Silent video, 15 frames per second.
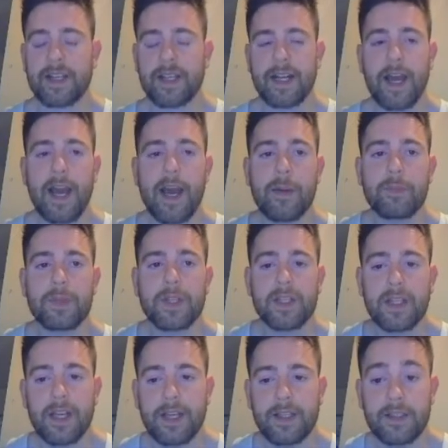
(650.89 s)
can happen,
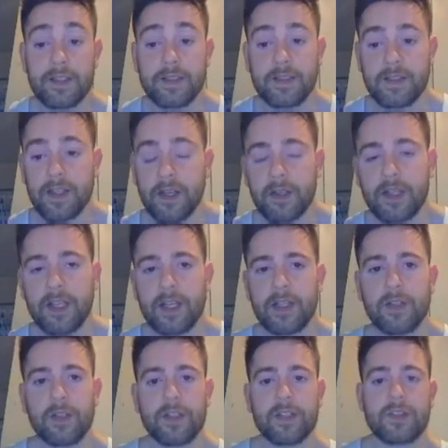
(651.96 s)
and this is how you
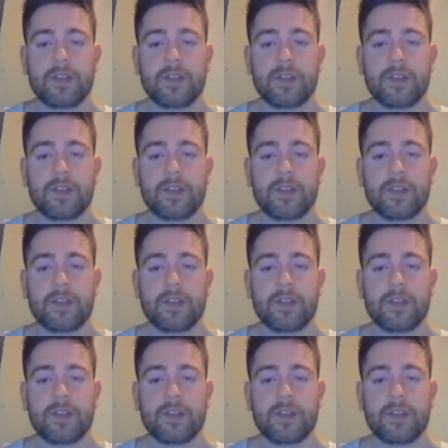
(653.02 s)
handle it.